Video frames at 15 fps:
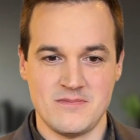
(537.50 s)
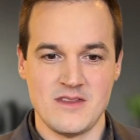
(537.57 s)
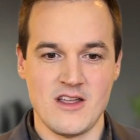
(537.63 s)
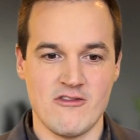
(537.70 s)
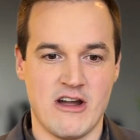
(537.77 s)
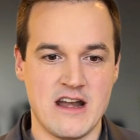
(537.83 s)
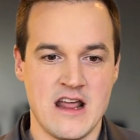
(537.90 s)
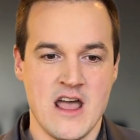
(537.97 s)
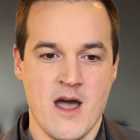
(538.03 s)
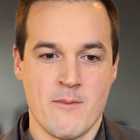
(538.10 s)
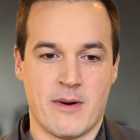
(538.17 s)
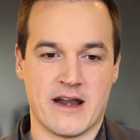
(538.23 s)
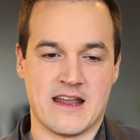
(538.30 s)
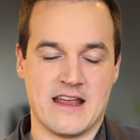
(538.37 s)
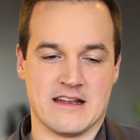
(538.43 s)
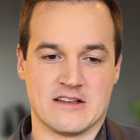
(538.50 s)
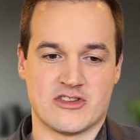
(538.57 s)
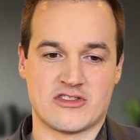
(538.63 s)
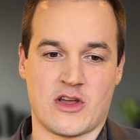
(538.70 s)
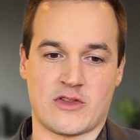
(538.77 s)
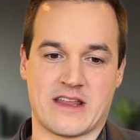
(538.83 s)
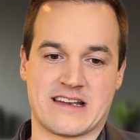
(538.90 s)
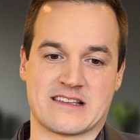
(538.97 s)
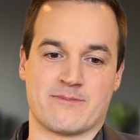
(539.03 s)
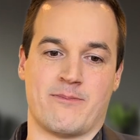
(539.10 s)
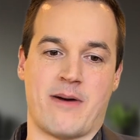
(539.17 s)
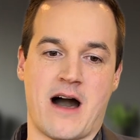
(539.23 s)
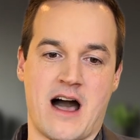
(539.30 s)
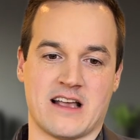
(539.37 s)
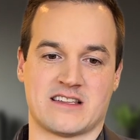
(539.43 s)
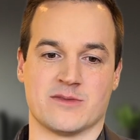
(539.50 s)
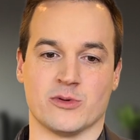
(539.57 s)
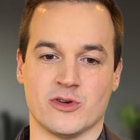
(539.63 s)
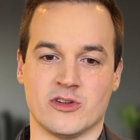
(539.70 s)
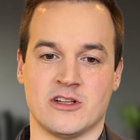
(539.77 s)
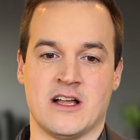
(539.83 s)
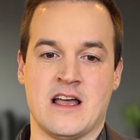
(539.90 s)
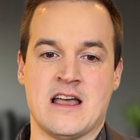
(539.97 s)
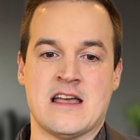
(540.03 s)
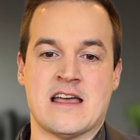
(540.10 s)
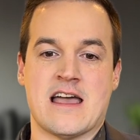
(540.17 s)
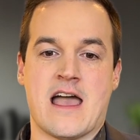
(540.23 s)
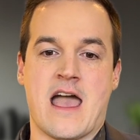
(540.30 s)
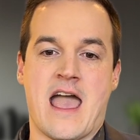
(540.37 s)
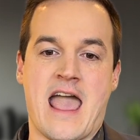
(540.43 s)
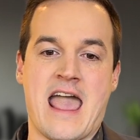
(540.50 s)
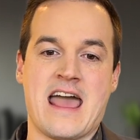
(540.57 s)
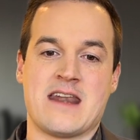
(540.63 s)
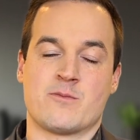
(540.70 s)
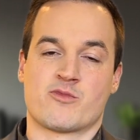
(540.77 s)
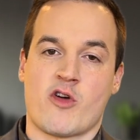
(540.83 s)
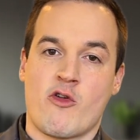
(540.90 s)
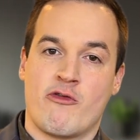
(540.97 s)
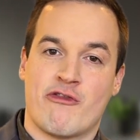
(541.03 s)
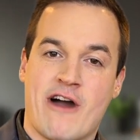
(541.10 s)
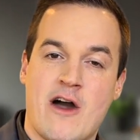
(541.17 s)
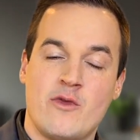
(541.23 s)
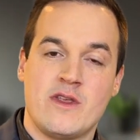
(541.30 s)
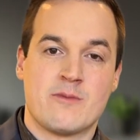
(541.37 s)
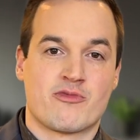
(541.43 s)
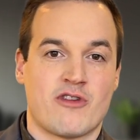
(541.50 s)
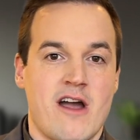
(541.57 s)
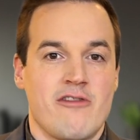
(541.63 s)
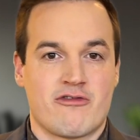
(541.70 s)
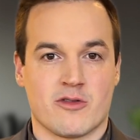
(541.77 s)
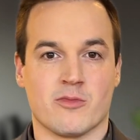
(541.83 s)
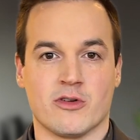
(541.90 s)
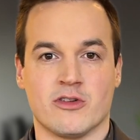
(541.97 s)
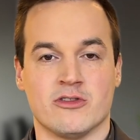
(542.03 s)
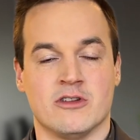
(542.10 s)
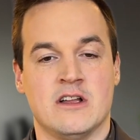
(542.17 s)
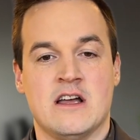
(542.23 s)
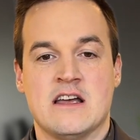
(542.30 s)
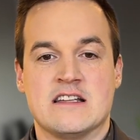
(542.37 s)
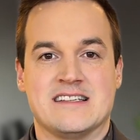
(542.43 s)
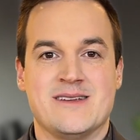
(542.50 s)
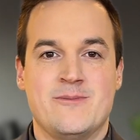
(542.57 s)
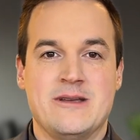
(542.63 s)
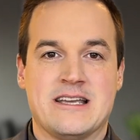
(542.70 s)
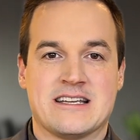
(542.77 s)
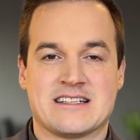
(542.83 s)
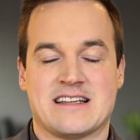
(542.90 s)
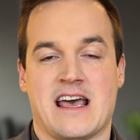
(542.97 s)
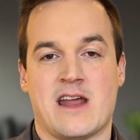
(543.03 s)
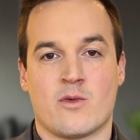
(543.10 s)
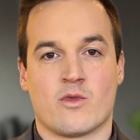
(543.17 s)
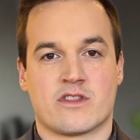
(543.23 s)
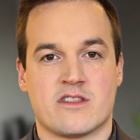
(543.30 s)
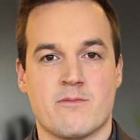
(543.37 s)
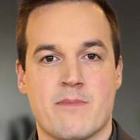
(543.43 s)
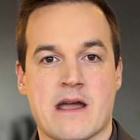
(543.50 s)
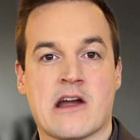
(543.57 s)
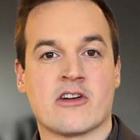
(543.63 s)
right? But it turns out that it's possible and profoundly preferable to be content with the bare